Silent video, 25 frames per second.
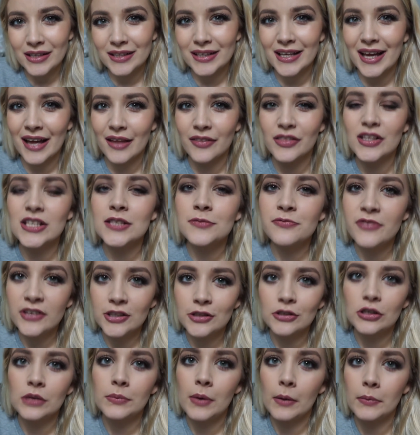Yeah, this
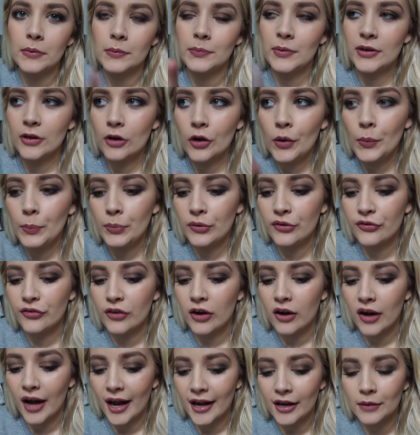video will probably be up before
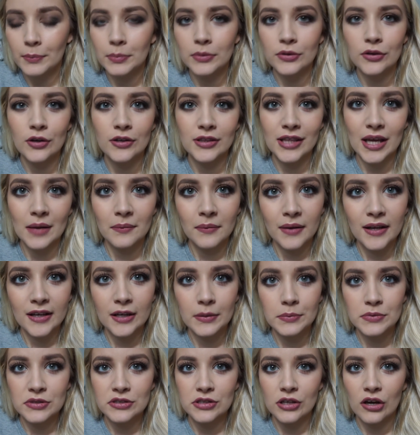I upload that
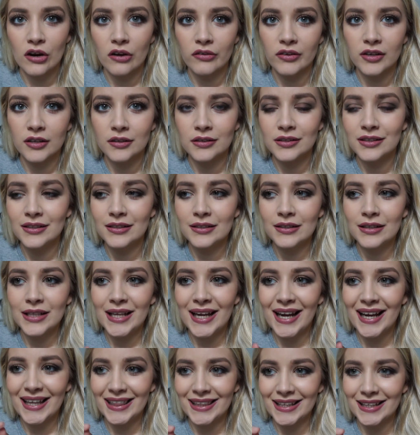makeup tutorial,
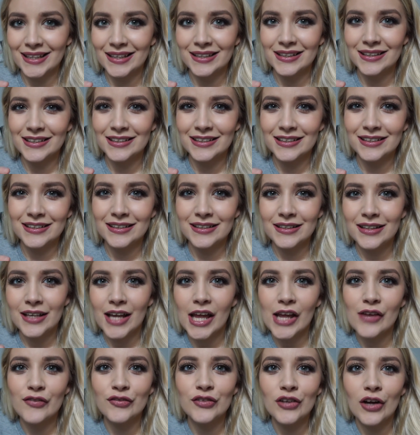I think.
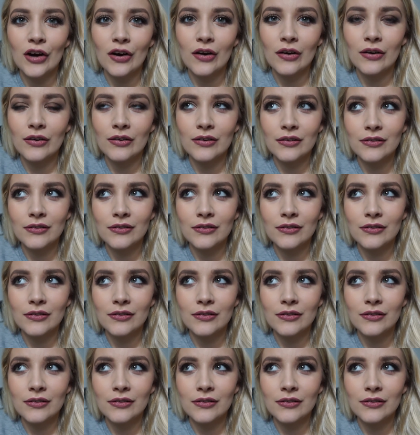If not,